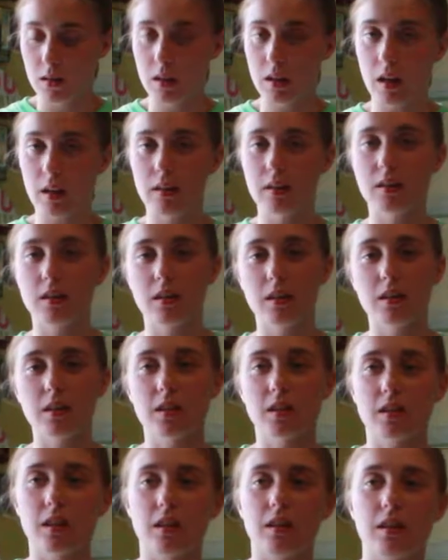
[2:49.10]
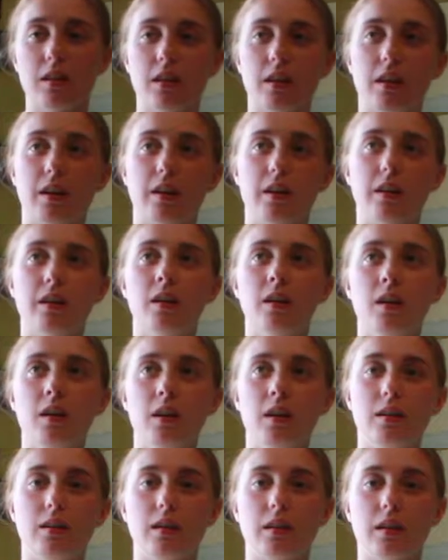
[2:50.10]
they
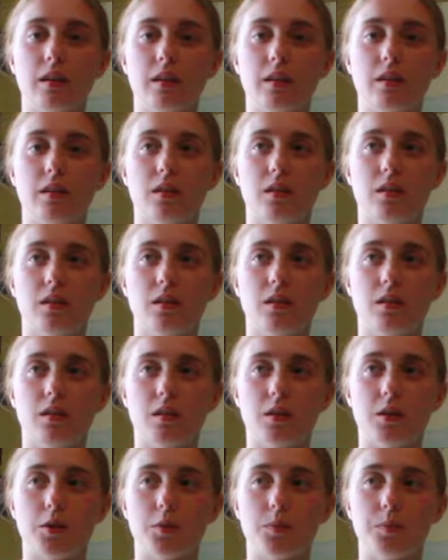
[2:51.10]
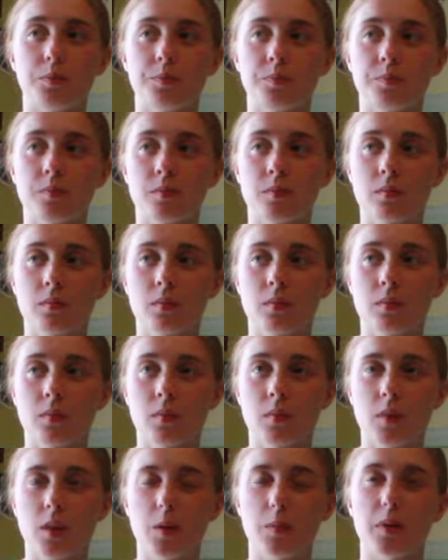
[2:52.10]
did,
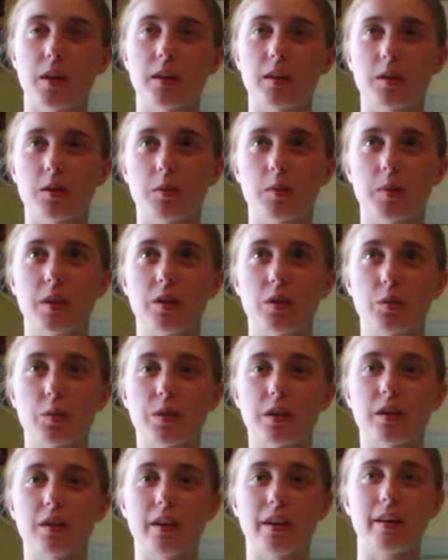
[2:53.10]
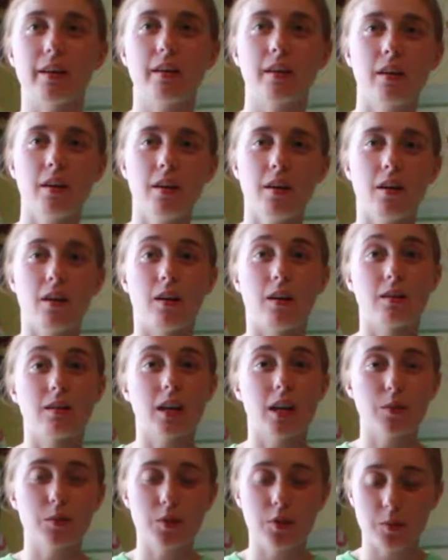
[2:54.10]
the participants were
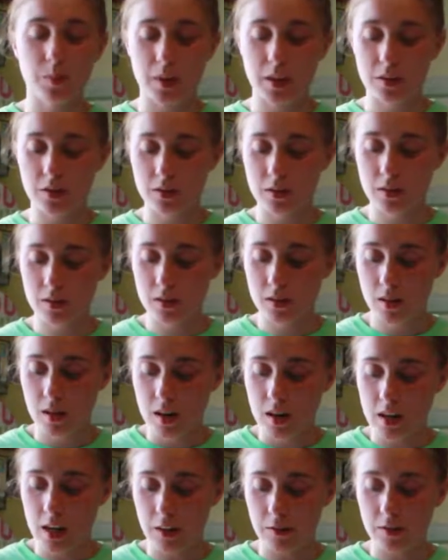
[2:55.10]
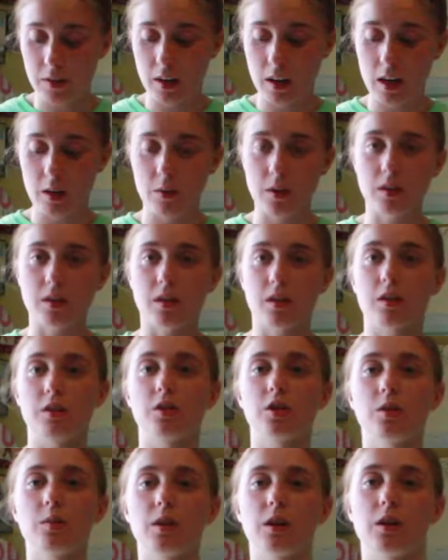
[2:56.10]
Alzheimer's patients, and after 8 weeks of
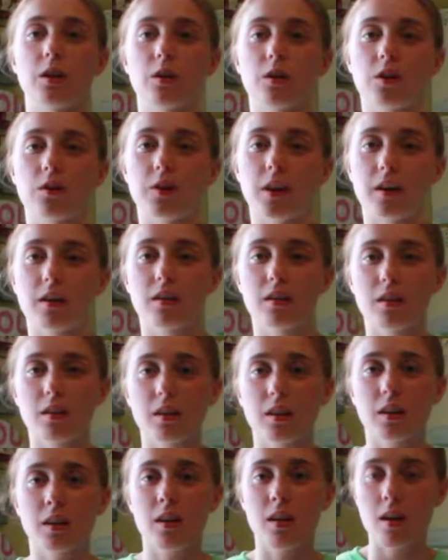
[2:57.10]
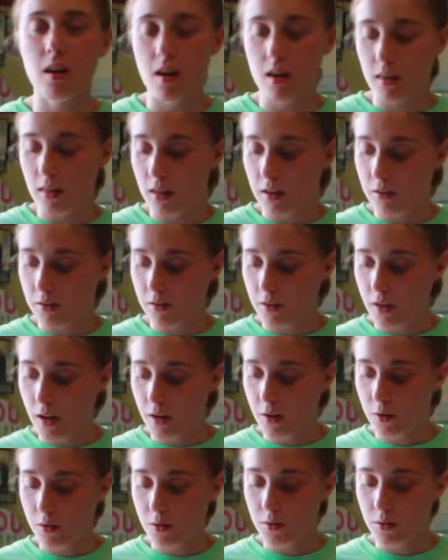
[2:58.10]
consuming cocoa regularly, they
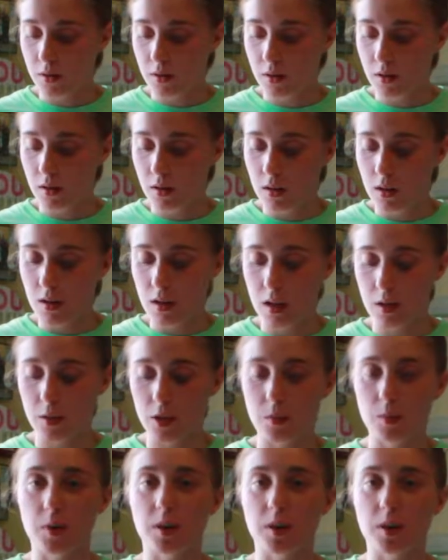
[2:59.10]
found that the